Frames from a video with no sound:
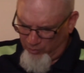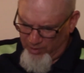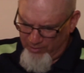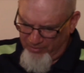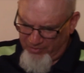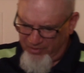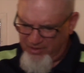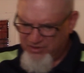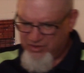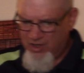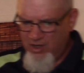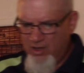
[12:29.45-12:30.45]
1 with
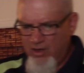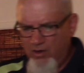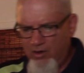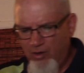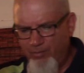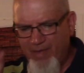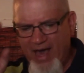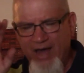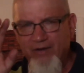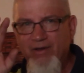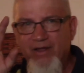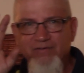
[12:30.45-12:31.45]
this whole
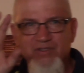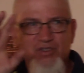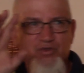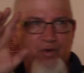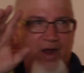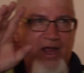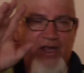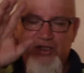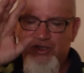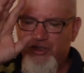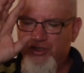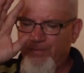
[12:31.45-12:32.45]
battery of
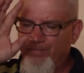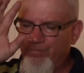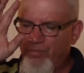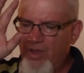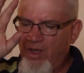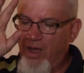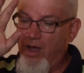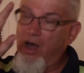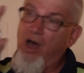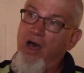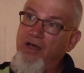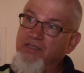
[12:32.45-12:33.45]
strange,
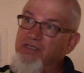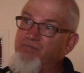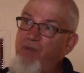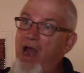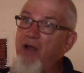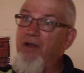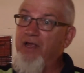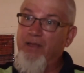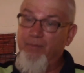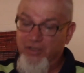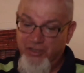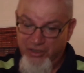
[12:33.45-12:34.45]
awe-inspiring
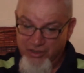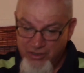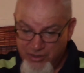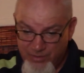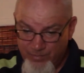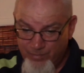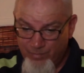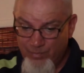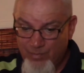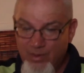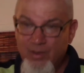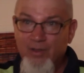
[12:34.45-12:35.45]
images.
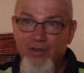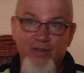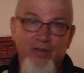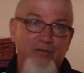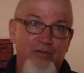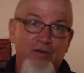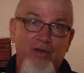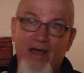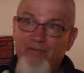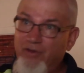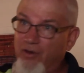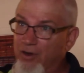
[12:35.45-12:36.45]
You'll
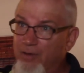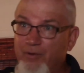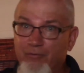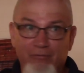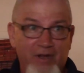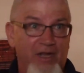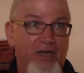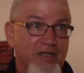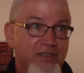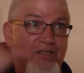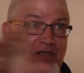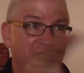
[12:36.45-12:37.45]
have to go home and read
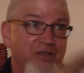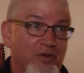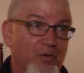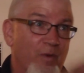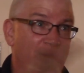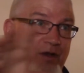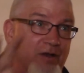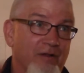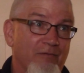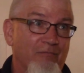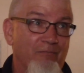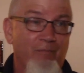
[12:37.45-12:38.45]
Ezekiel 1
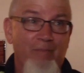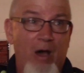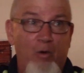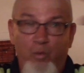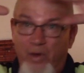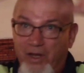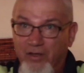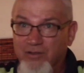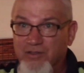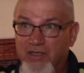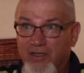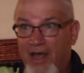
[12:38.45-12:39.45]
about
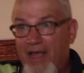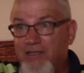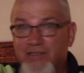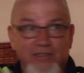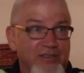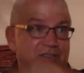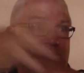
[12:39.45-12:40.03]
wheels and lights and